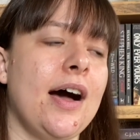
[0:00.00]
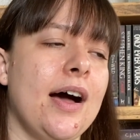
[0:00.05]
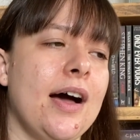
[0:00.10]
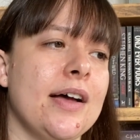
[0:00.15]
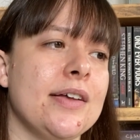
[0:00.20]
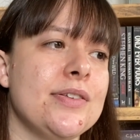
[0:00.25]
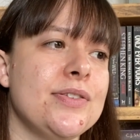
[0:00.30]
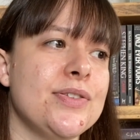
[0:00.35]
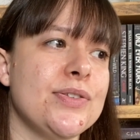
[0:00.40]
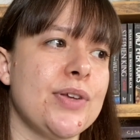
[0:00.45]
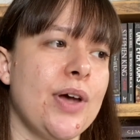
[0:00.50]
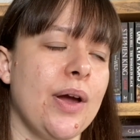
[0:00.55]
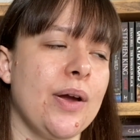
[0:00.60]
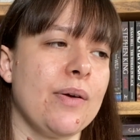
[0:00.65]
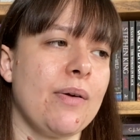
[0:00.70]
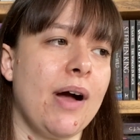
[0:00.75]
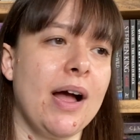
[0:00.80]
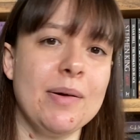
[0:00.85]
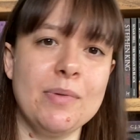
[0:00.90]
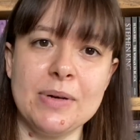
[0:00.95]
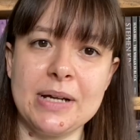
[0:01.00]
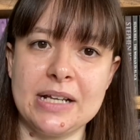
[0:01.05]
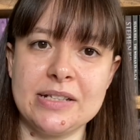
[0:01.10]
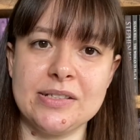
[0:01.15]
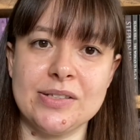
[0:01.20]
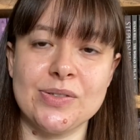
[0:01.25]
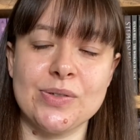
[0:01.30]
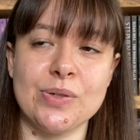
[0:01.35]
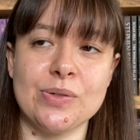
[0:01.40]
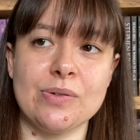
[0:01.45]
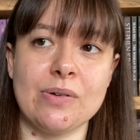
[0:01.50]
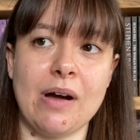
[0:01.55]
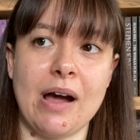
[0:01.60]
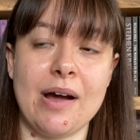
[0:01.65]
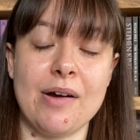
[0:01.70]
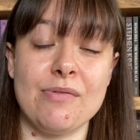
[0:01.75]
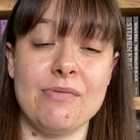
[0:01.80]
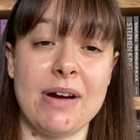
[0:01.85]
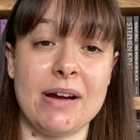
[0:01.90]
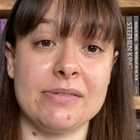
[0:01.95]
So I will get to school
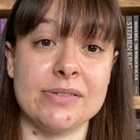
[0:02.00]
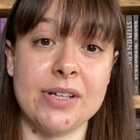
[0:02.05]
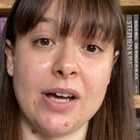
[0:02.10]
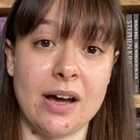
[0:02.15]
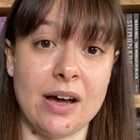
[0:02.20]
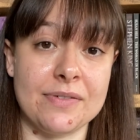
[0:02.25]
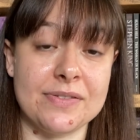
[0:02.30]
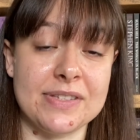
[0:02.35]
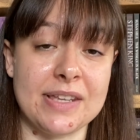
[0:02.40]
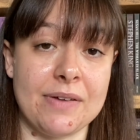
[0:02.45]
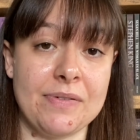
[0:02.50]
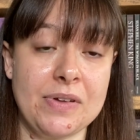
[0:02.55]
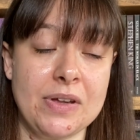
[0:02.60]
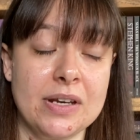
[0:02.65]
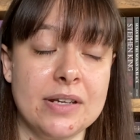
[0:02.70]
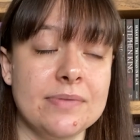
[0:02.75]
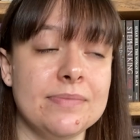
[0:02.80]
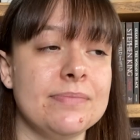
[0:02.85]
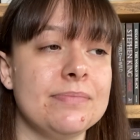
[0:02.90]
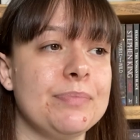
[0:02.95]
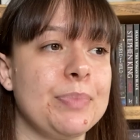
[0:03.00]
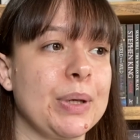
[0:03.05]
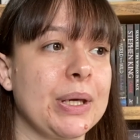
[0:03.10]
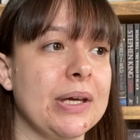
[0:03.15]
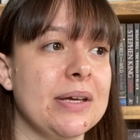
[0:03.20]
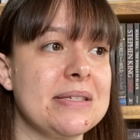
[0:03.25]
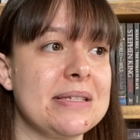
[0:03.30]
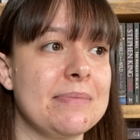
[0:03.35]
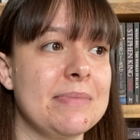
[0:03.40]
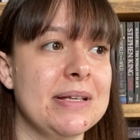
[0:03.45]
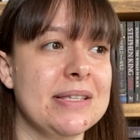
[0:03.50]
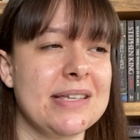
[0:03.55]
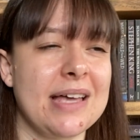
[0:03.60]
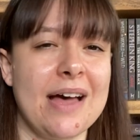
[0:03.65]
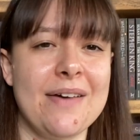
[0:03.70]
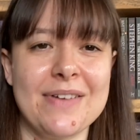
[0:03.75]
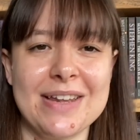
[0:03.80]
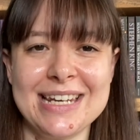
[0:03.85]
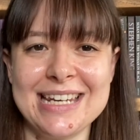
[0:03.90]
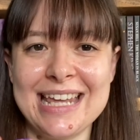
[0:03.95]
around 7:30, because it means I
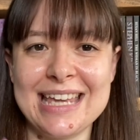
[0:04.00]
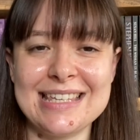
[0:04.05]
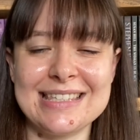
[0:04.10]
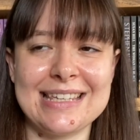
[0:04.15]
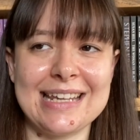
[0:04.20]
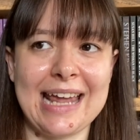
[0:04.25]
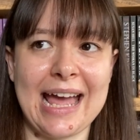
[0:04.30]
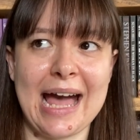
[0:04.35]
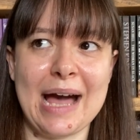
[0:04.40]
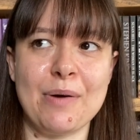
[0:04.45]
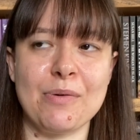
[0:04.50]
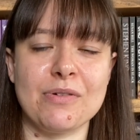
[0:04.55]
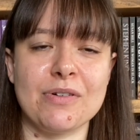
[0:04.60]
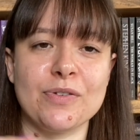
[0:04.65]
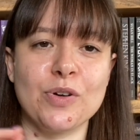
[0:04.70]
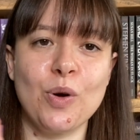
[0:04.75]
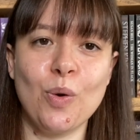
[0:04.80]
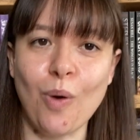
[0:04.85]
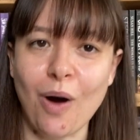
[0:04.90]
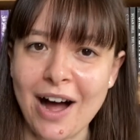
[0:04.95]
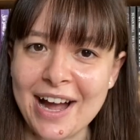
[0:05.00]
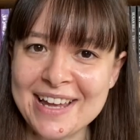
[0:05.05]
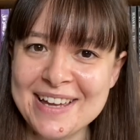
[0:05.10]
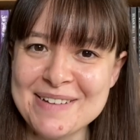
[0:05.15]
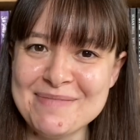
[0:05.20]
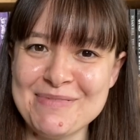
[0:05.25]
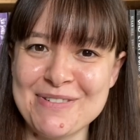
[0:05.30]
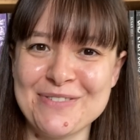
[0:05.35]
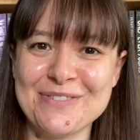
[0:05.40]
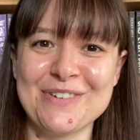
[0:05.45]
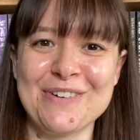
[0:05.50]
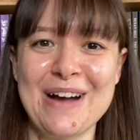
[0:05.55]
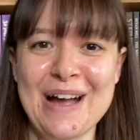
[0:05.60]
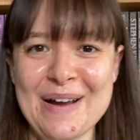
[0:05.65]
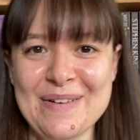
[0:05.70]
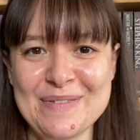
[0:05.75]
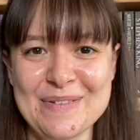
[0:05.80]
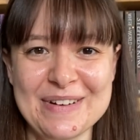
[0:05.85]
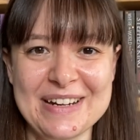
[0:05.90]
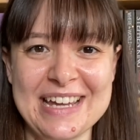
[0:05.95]
have at least an hour of quiet before
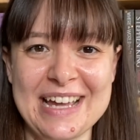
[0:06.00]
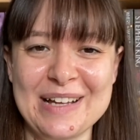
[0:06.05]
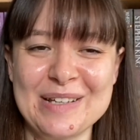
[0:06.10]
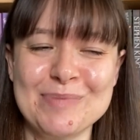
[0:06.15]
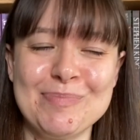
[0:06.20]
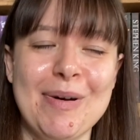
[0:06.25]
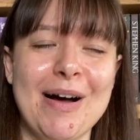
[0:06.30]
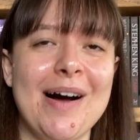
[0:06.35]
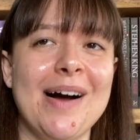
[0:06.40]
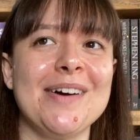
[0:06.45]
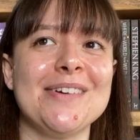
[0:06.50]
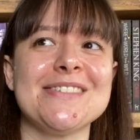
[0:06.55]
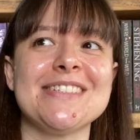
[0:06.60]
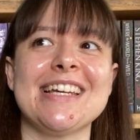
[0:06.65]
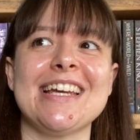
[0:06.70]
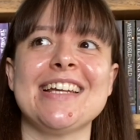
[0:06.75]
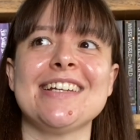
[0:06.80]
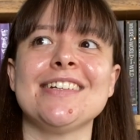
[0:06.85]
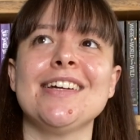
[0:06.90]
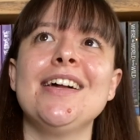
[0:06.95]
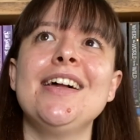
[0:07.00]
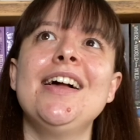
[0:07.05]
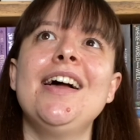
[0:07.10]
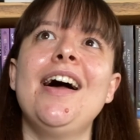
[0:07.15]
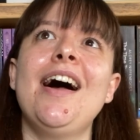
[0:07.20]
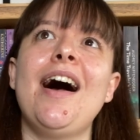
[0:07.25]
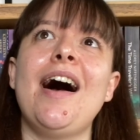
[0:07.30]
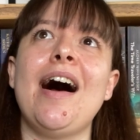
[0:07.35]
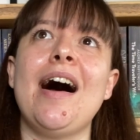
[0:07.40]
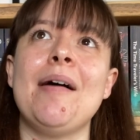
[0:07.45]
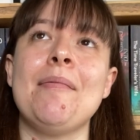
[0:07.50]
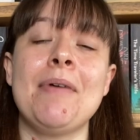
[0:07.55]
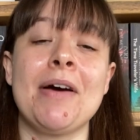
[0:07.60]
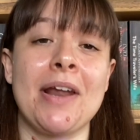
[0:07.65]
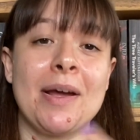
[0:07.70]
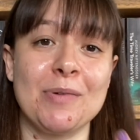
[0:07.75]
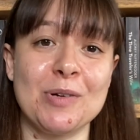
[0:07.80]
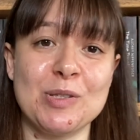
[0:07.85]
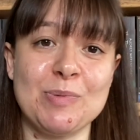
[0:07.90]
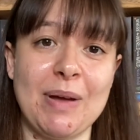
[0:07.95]
everybody else piles in. And
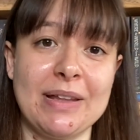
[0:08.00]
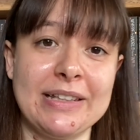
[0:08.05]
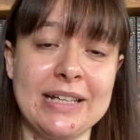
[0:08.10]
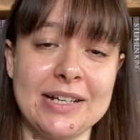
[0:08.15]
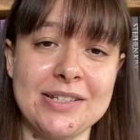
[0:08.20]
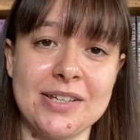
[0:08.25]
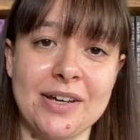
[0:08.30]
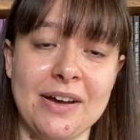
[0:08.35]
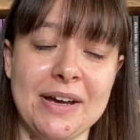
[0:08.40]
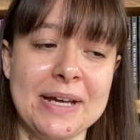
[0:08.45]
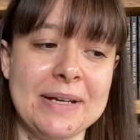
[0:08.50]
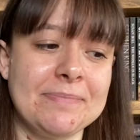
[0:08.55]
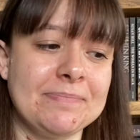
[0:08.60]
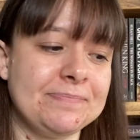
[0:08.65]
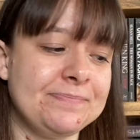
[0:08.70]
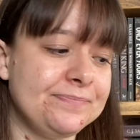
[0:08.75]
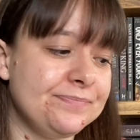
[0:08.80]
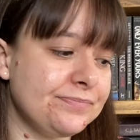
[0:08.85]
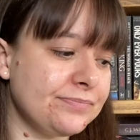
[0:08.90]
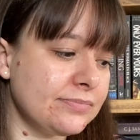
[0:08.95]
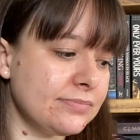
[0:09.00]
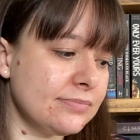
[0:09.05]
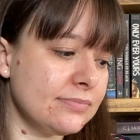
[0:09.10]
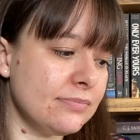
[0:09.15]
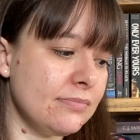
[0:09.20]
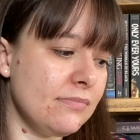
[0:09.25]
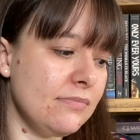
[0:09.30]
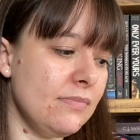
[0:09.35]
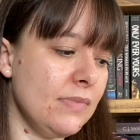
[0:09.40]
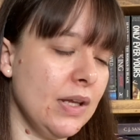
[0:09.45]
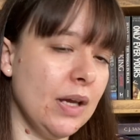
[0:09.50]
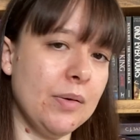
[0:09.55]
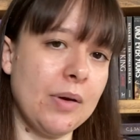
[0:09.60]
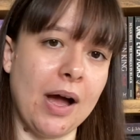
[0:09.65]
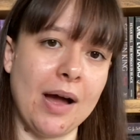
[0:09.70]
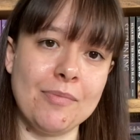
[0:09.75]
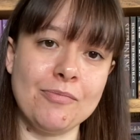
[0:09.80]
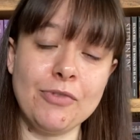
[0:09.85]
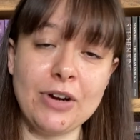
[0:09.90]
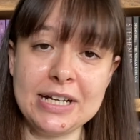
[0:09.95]
I will spend that time
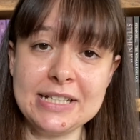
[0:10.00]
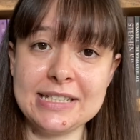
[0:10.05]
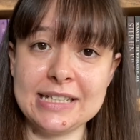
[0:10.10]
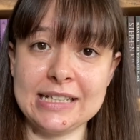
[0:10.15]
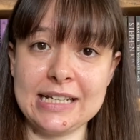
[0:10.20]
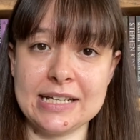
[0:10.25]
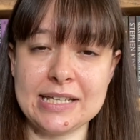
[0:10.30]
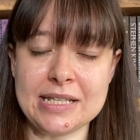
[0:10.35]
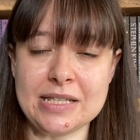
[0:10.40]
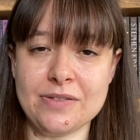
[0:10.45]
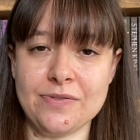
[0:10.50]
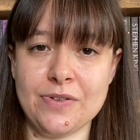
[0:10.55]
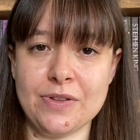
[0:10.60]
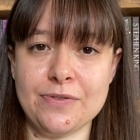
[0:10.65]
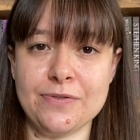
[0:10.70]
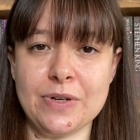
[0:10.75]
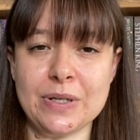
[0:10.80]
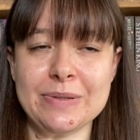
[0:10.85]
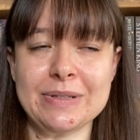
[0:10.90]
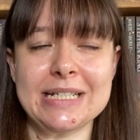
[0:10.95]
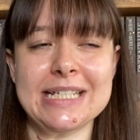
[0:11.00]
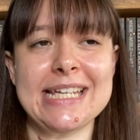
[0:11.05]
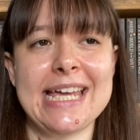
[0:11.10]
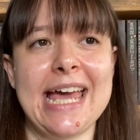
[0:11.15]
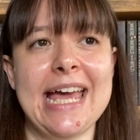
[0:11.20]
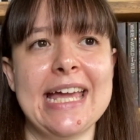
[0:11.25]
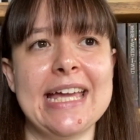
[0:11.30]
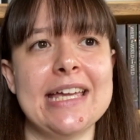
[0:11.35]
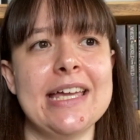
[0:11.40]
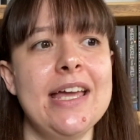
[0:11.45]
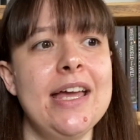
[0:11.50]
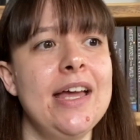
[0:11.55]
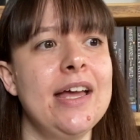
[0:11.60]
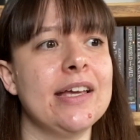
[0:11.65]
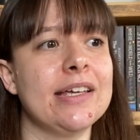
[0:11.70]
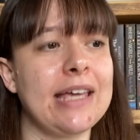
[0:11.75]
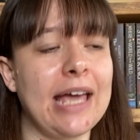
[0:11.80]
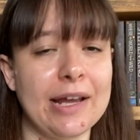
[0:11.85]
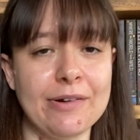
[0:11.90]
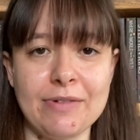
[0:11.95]
writing lessons for the following day,
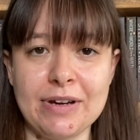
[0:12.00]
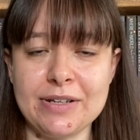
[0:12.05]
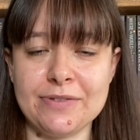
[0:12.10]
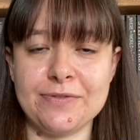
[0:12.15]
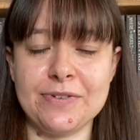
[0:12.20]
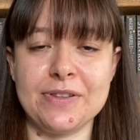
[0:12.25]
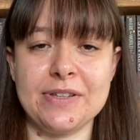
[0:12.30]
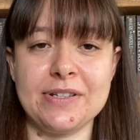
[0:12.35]
getting ready for the